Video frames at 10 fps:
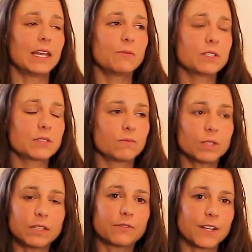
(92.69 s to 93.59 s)
it was
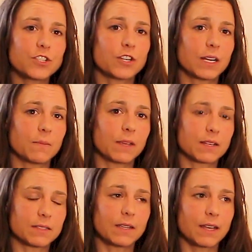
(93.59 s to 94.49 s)
really frustrating
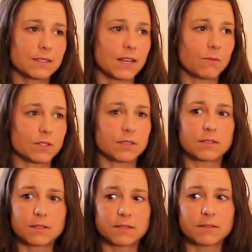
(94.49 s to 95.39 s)
because yes, I
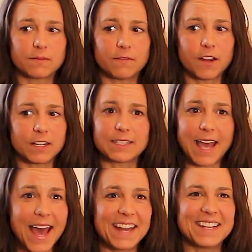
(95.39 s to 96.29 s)
was very
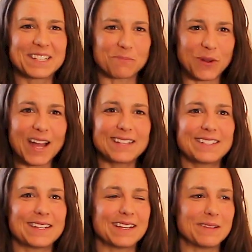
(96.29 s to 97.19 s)
sad and
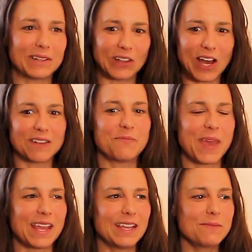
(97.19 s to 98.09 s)
depressed and in a lot of
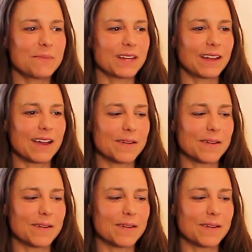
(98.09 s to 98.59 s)
pain, but